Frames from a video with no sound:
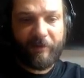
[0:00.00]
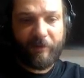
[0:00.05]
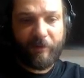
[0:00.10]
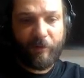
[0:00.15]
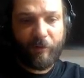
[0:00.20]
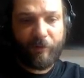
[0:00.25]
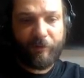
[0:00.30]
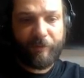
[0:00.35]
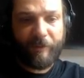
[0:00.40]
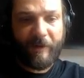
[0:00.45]
it's
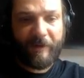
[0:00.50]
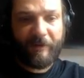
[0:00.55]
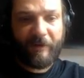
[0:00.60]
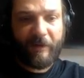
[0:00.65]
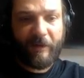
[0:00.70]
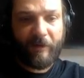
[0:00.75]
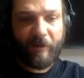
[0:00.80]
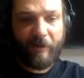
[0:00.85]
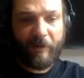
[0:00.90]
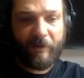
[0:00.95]

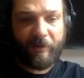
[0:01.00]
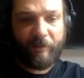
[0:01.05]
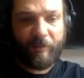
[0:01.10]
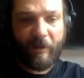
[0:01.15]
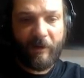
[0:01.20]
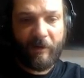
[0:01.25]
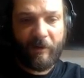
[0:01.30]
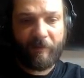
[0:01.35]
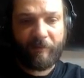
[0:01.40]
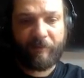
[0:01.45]
automatically gone into
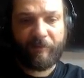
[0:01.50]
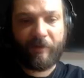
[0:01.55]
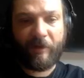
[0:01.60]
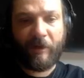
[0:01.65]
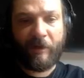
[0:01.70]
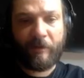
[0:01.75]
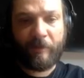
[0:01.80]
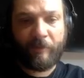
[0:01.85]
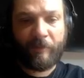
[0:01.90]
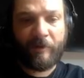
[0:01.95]
my
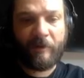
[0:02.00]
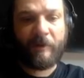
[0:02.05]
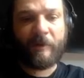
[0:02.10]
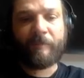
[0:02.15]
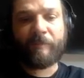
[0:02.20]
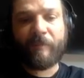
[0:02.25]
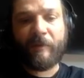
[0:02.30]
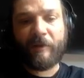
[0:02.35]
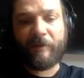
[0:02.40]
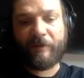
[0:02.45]
envelope.
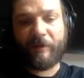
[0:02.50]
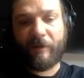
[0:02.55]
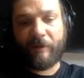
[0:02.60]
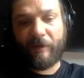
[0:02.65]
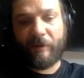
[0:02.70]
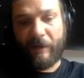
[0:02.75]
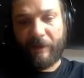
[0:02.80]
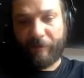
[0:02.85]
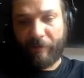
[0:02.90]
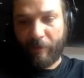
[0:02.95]

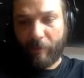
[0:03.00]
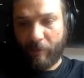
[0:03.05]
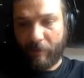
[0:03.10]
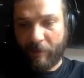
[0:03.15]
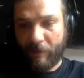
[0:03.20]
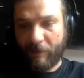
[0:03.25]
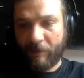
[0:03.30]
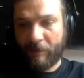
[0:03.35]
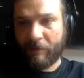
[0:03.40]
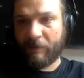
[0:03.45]
So if I
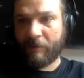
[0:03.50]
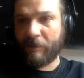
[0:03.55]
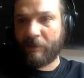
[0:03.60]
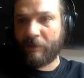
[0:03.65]
want to